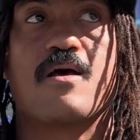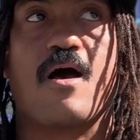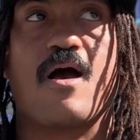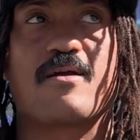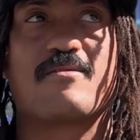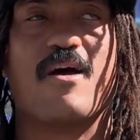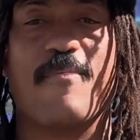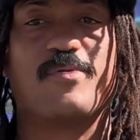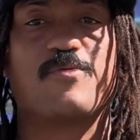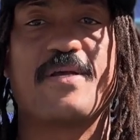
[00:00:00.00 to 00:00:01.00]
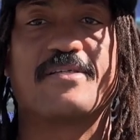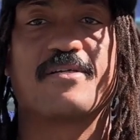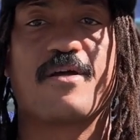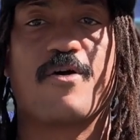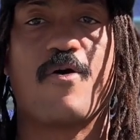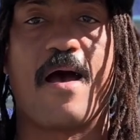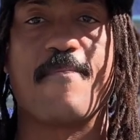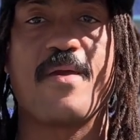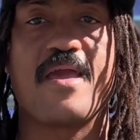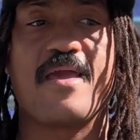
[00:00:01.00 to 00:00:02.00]
a couple weeks ago, I
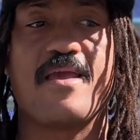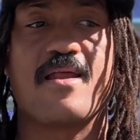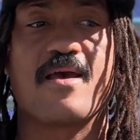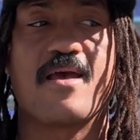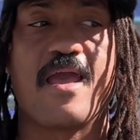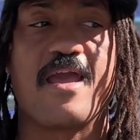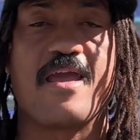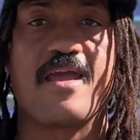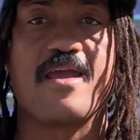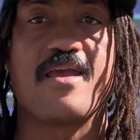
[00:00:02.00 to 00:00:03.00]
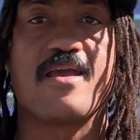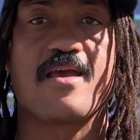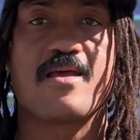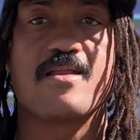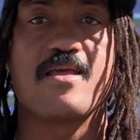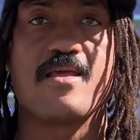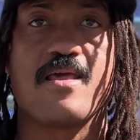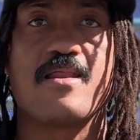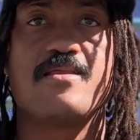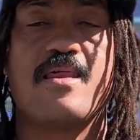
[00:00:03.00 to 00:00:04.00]
made a
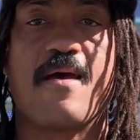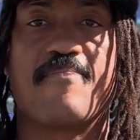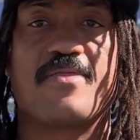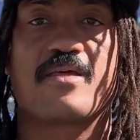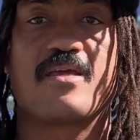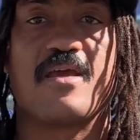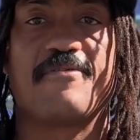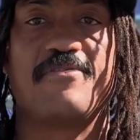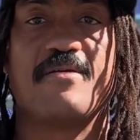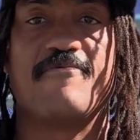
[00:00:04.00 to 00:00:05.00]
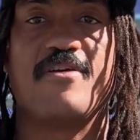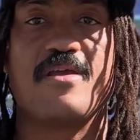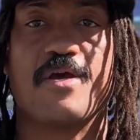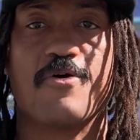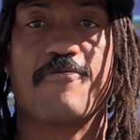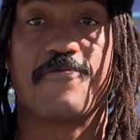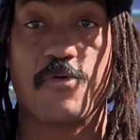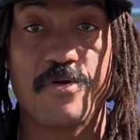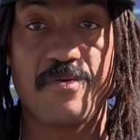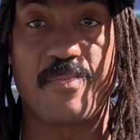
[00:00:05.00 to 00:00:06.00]
in-depth kickflip video
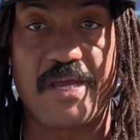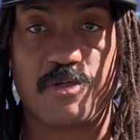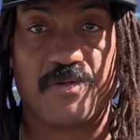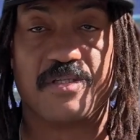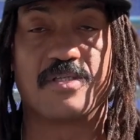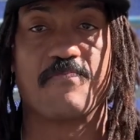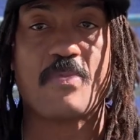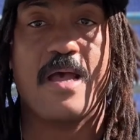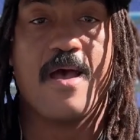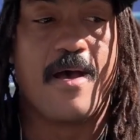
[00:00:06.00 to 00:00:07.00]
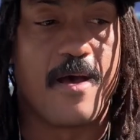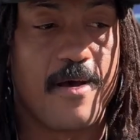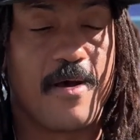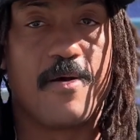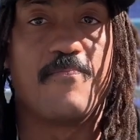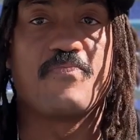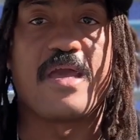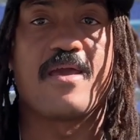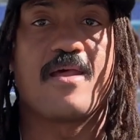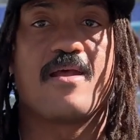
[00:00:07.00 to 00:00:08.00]
for the patrons.
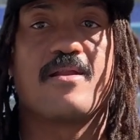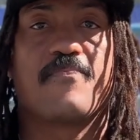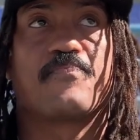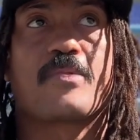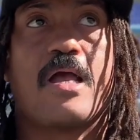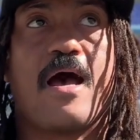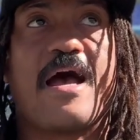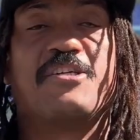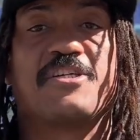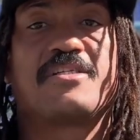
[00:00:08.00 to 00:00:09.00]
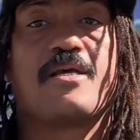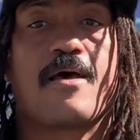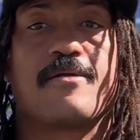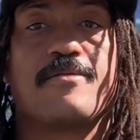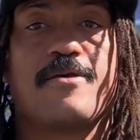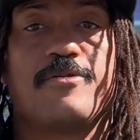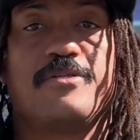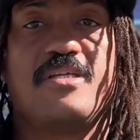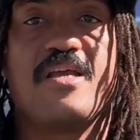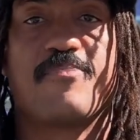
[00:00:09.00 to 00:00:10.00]
And I just got a little
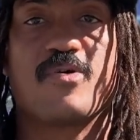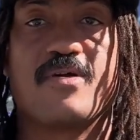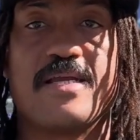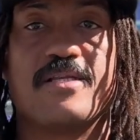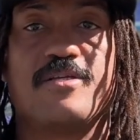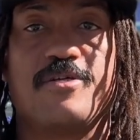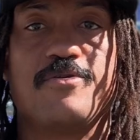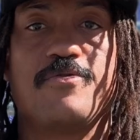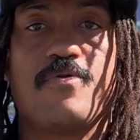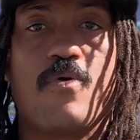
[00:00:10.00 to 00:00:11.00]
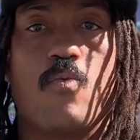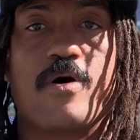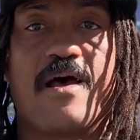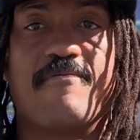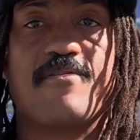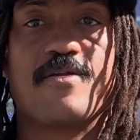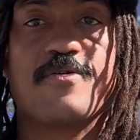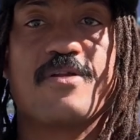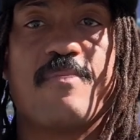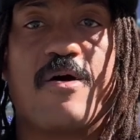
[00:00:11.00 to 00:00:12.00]
deeper into what I've
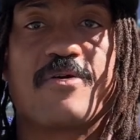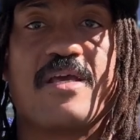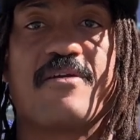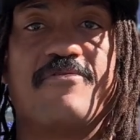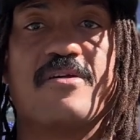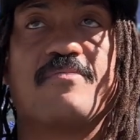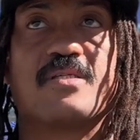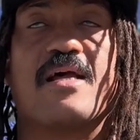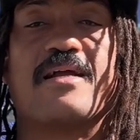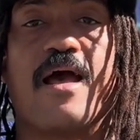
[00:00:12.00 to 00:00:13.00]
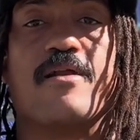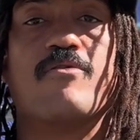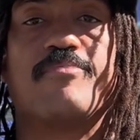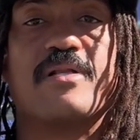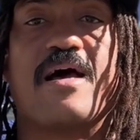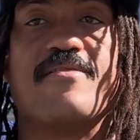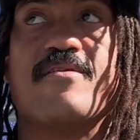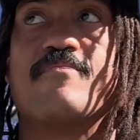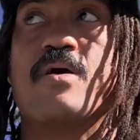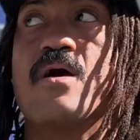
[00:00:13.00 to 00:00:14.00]
learned about kickflips, like how to apply
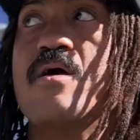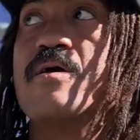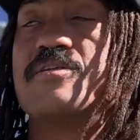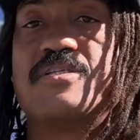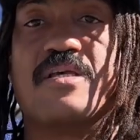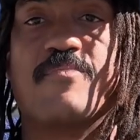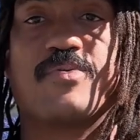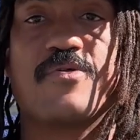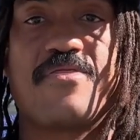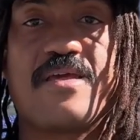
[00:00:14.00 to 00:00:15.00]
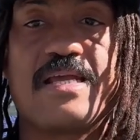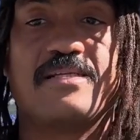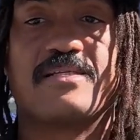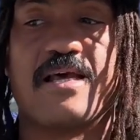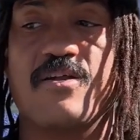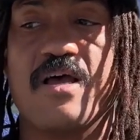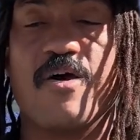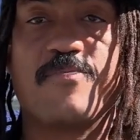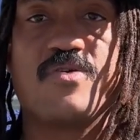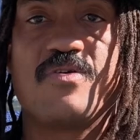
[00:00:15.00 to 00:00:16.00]
them, simple things that'll
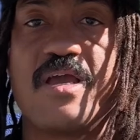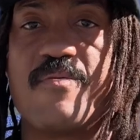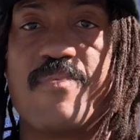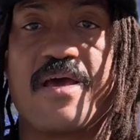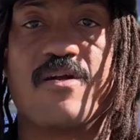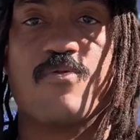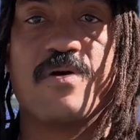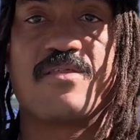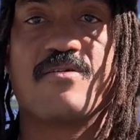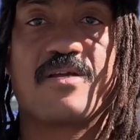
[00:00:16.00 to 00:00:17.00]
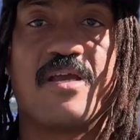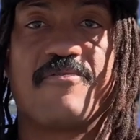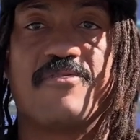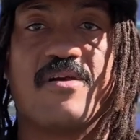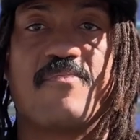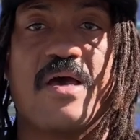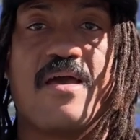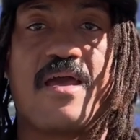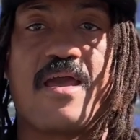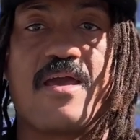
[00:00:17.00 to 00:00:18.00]
help you get better with your kickflip.
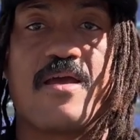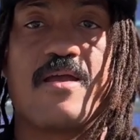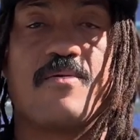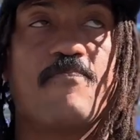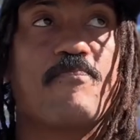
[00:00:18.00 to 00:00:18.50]
And